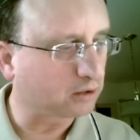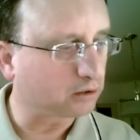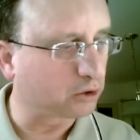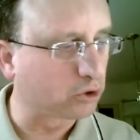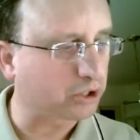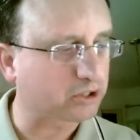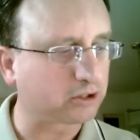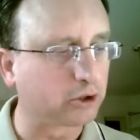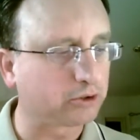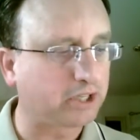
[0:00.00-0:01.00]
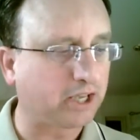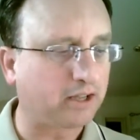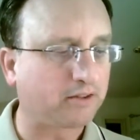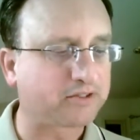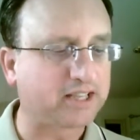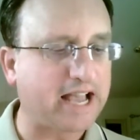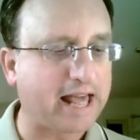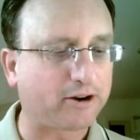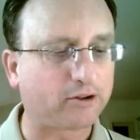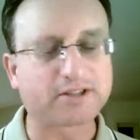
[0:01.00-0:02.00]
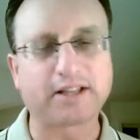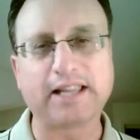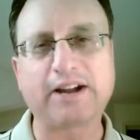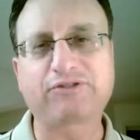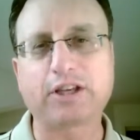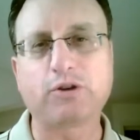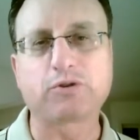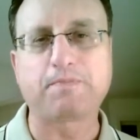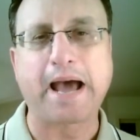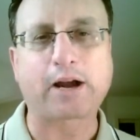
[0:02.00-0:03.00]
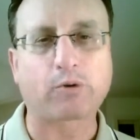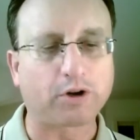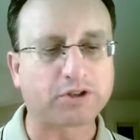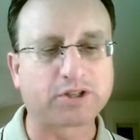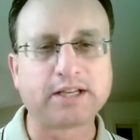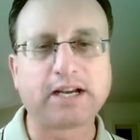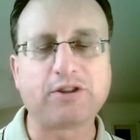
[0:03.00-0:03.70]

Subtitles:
Lucas Lutge of Seattle is a lefty who's backwards,